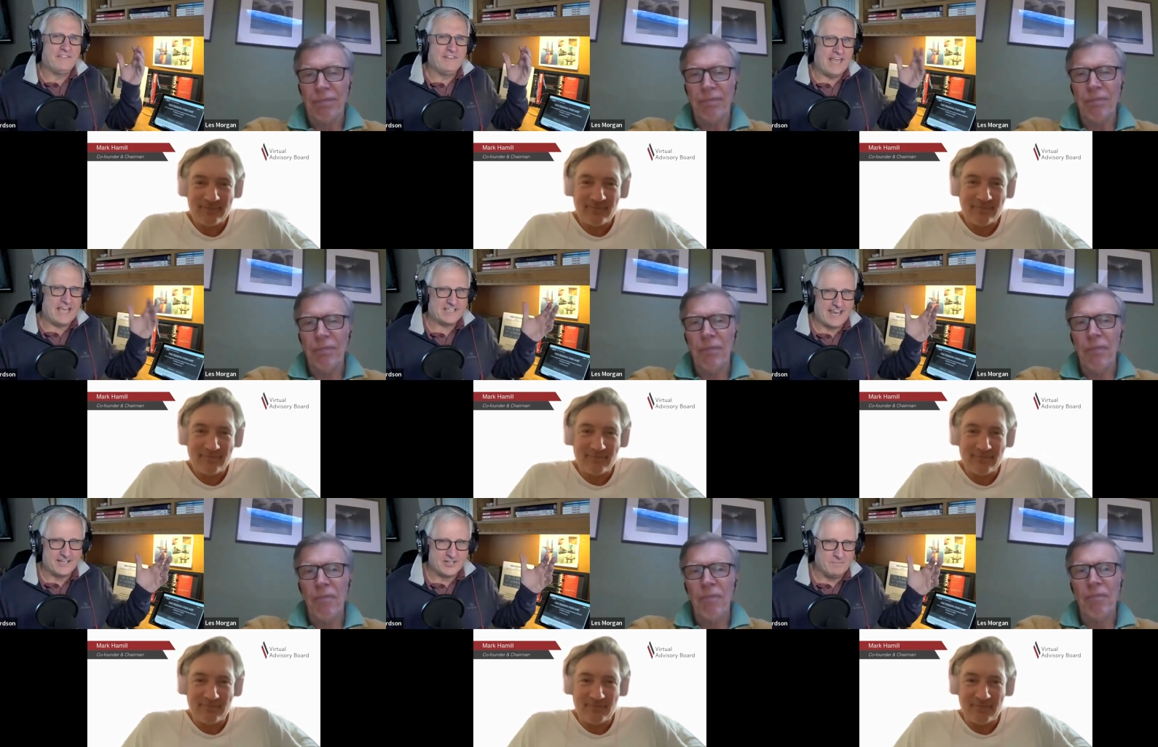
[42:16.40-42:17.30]
Speaker 1: Les,
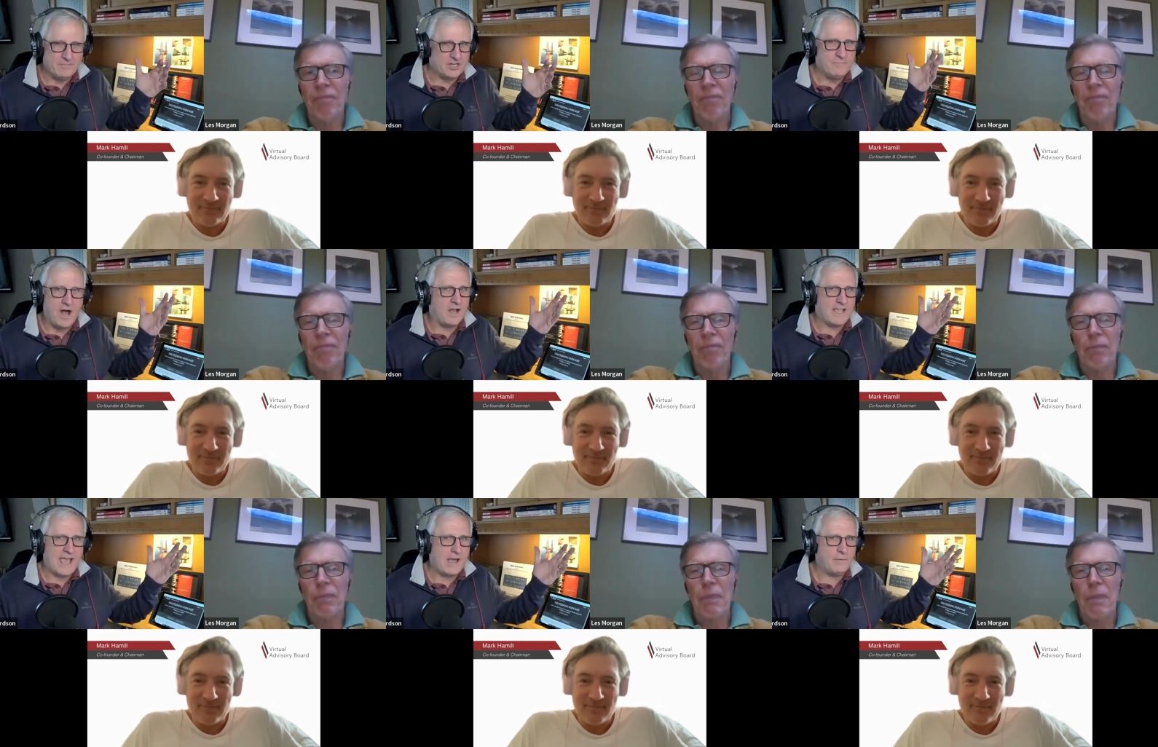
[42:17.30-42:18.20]
thank you so much, Mark.
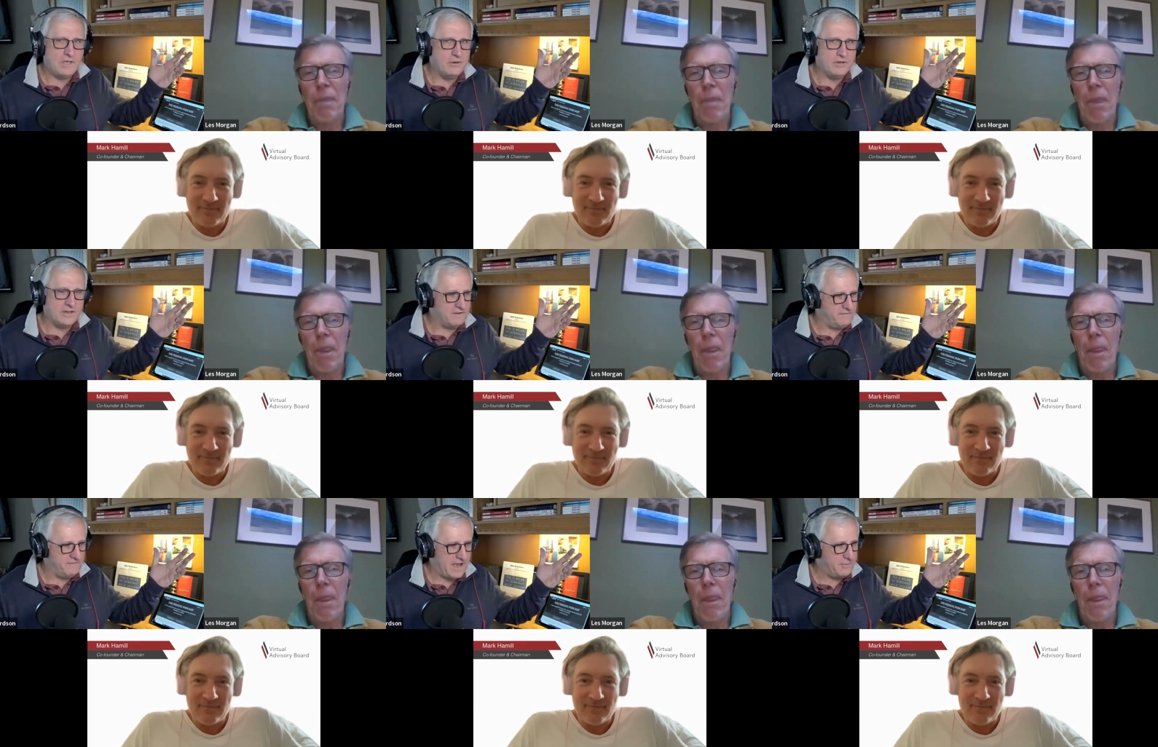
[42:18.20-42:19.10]
How are you gonna
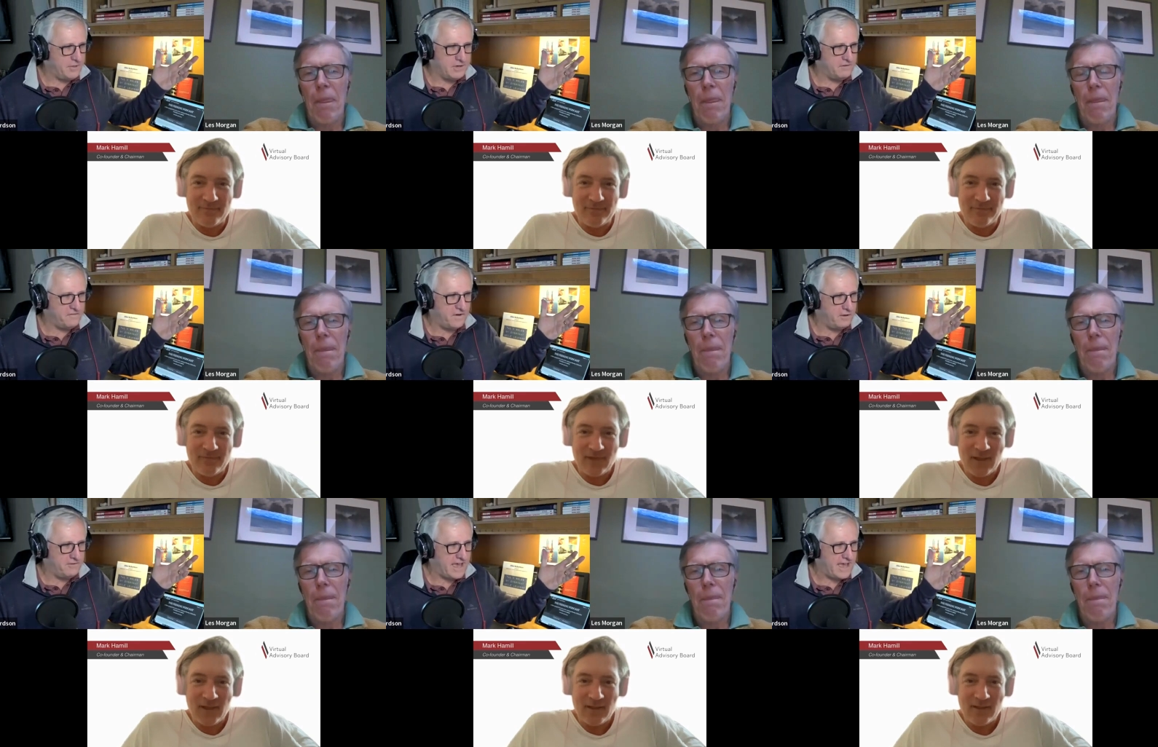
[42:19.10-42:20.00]
How are you gonna
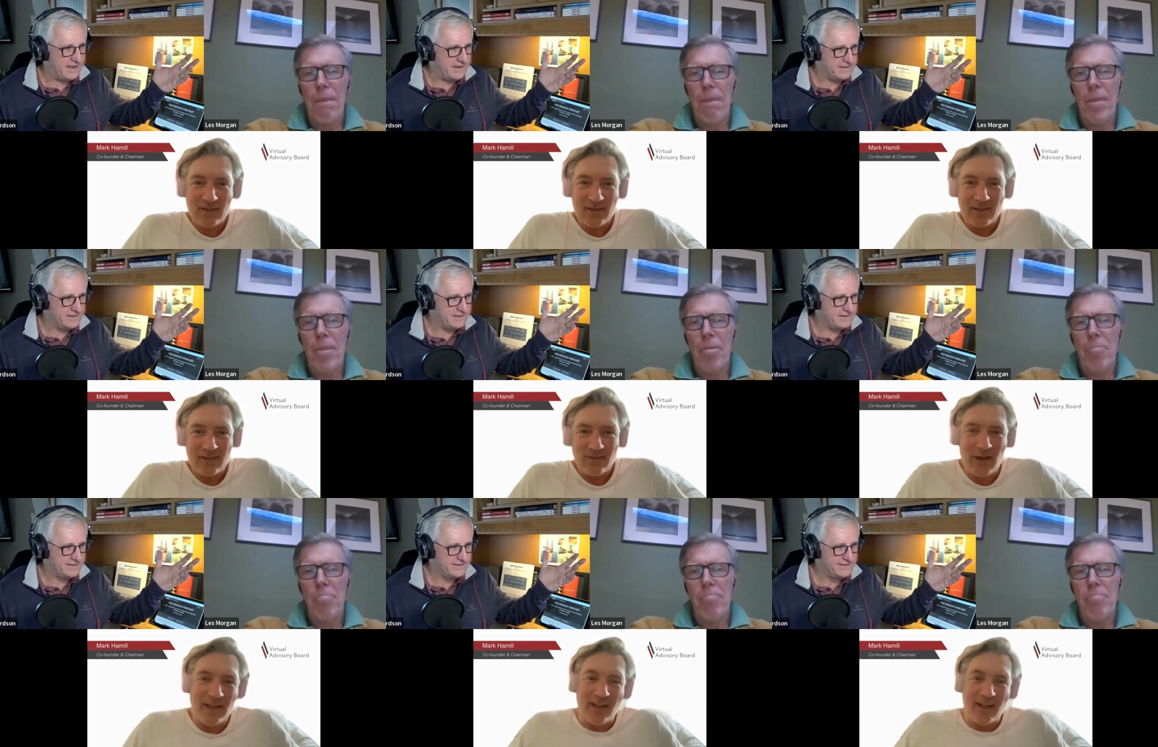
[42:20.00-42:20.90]
follow that?
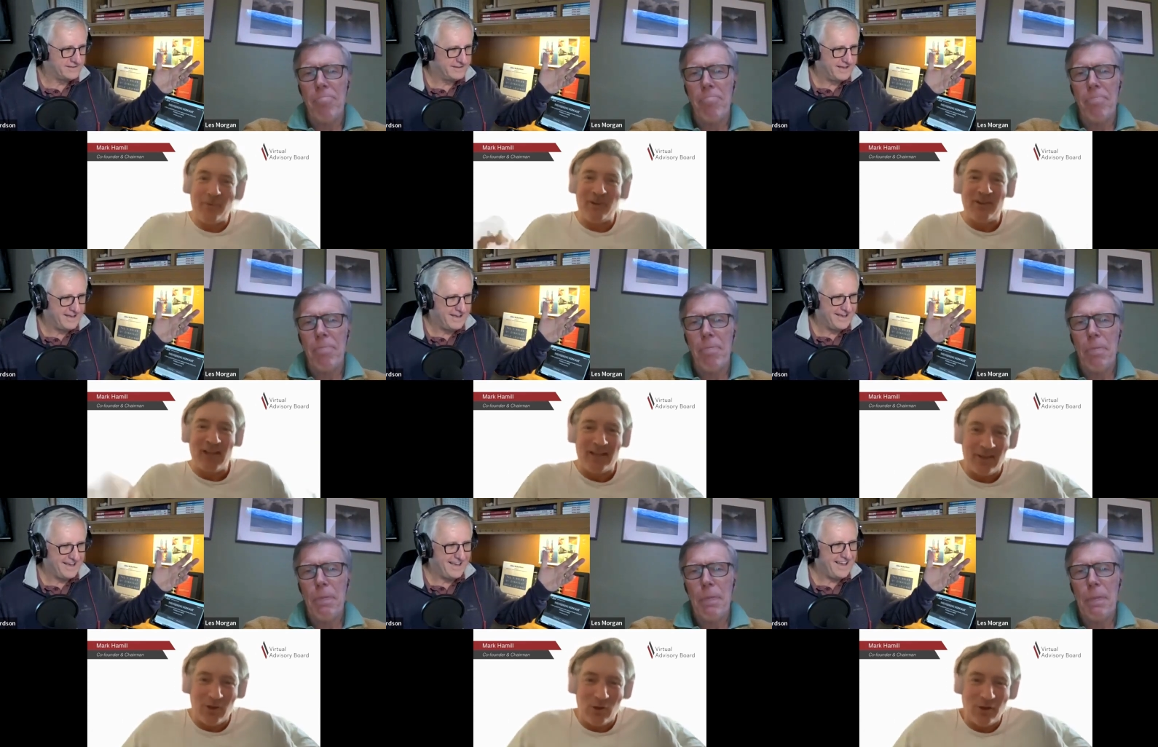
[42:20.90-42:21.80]
Speaker 2: Well, I'm going to come and stand
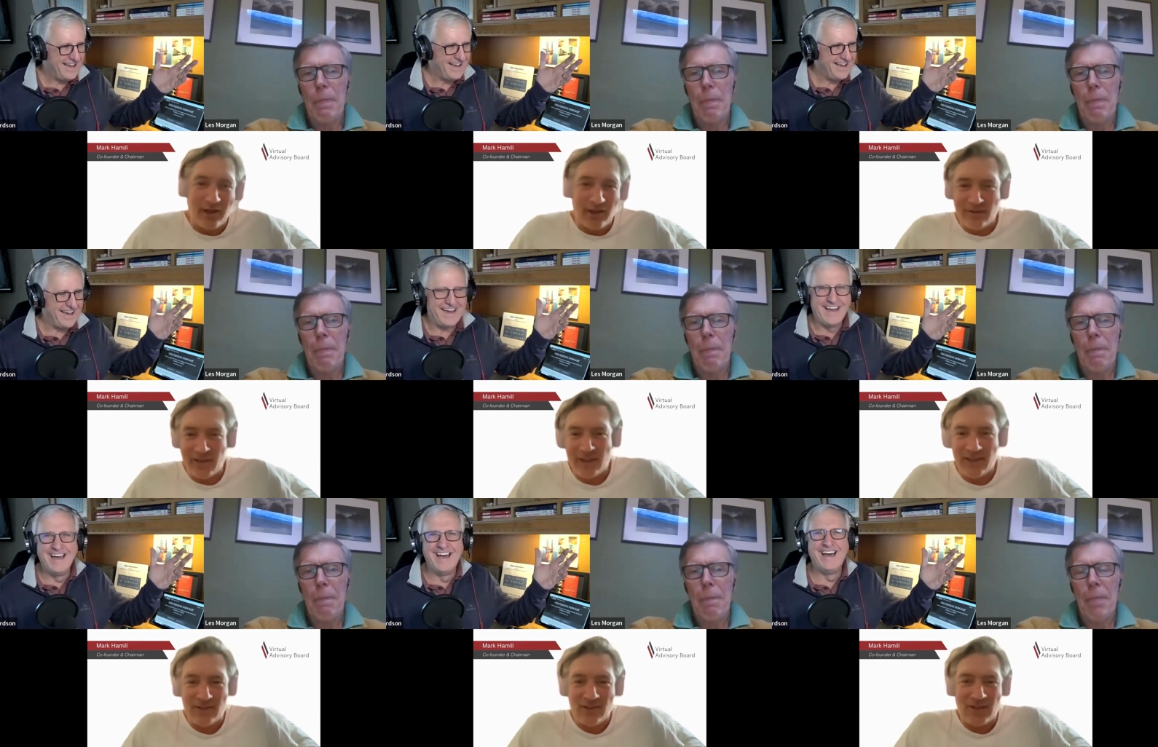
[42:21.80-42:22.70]
in the corner at
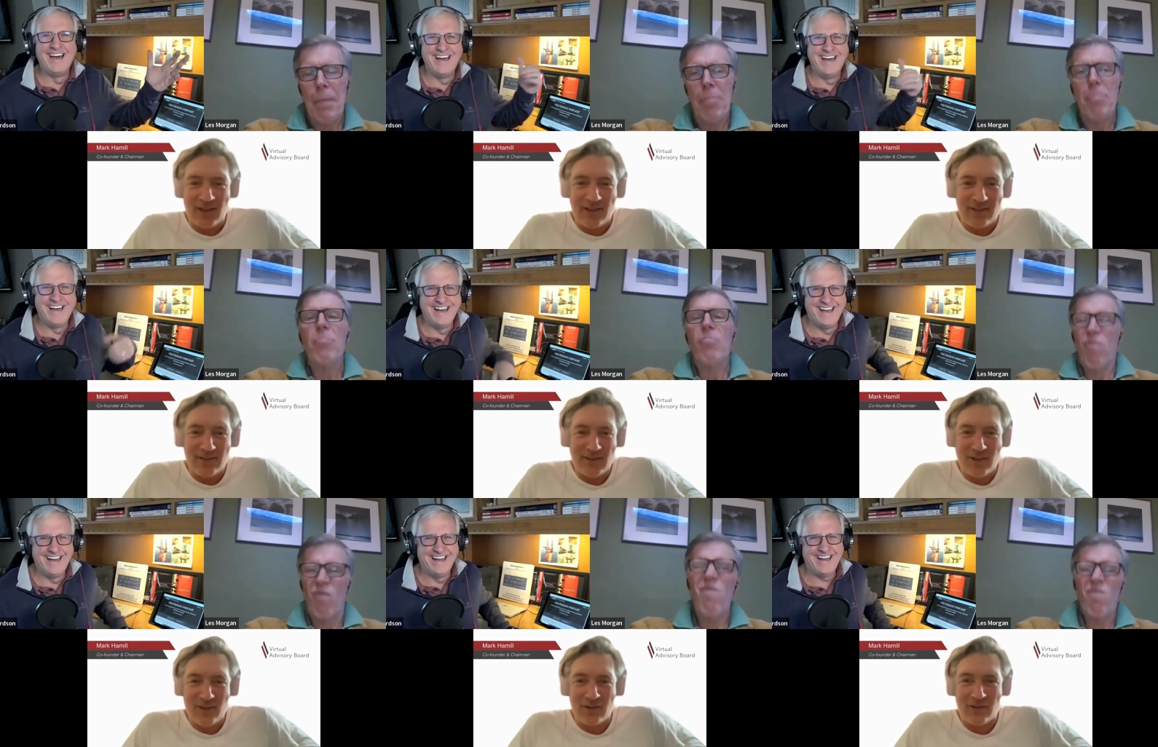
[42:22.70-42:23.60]
Liz's, Liz's
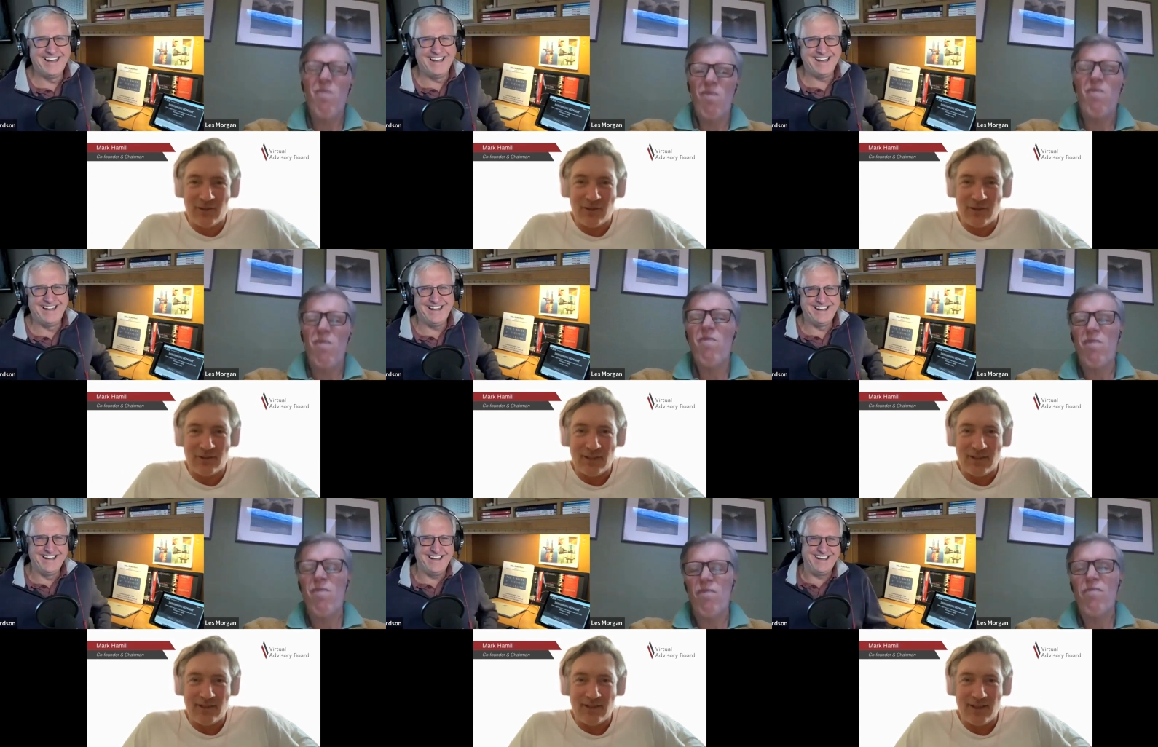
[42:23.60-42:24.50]
session, so
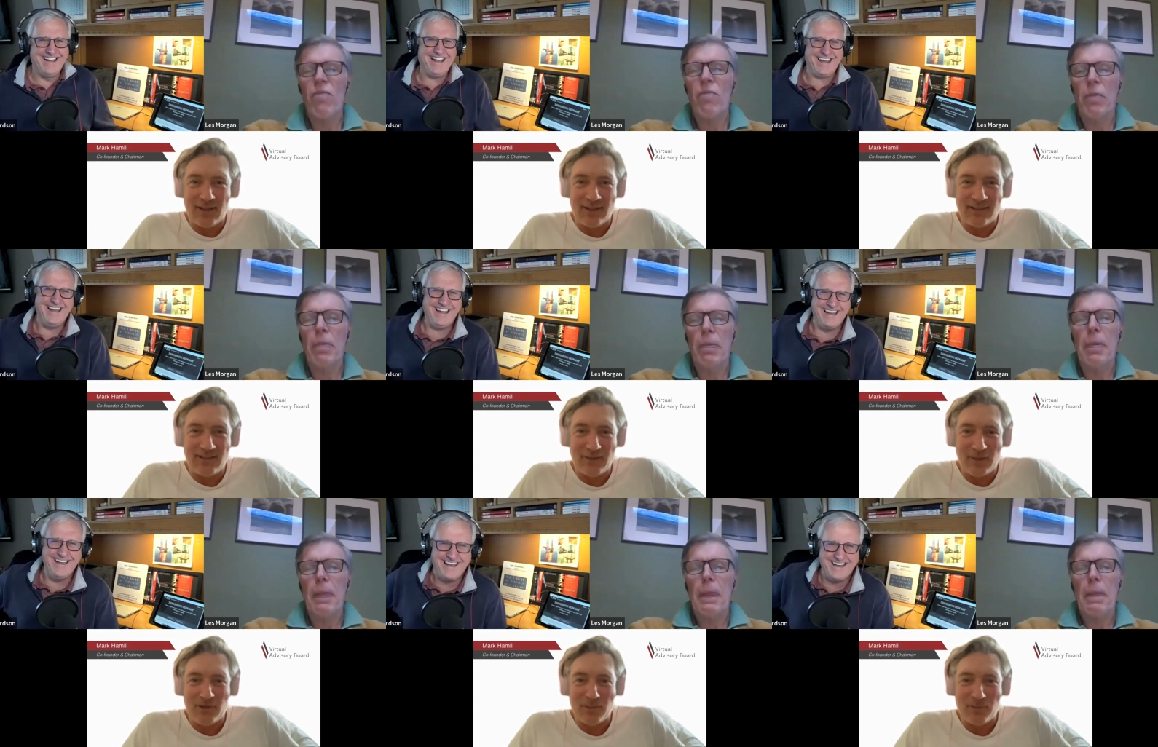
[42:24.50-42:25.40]
that's uh, I've
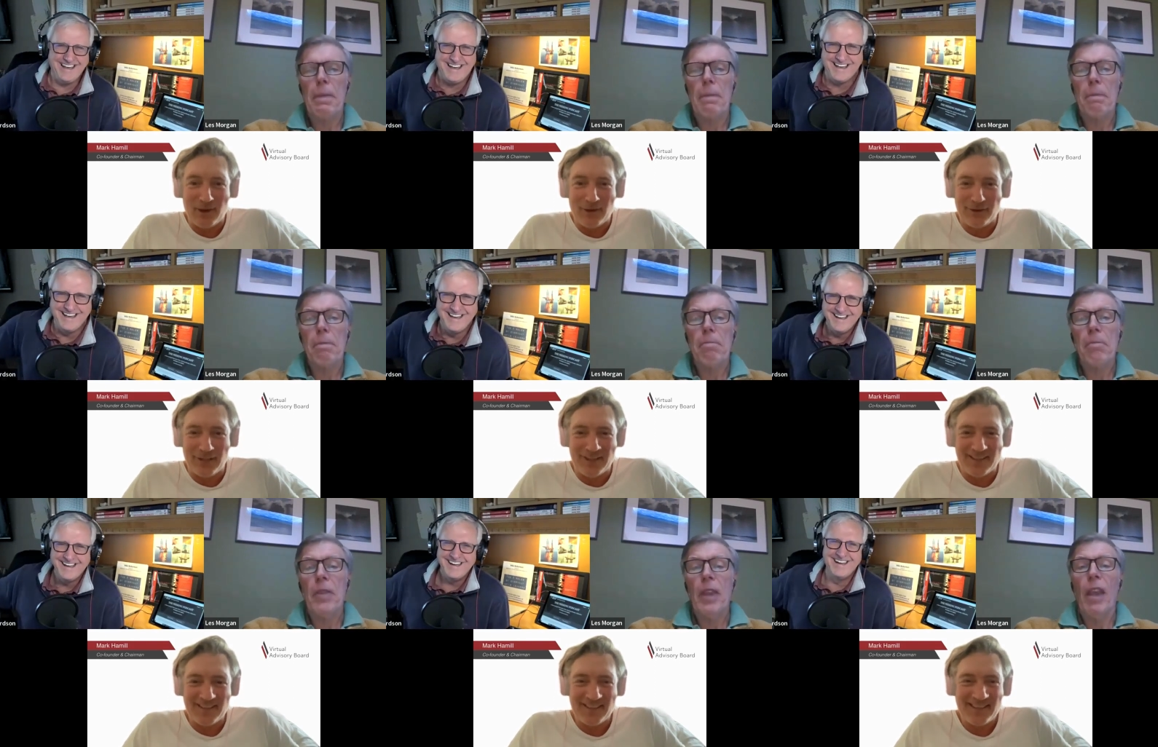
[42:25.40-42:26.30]
got my spot already.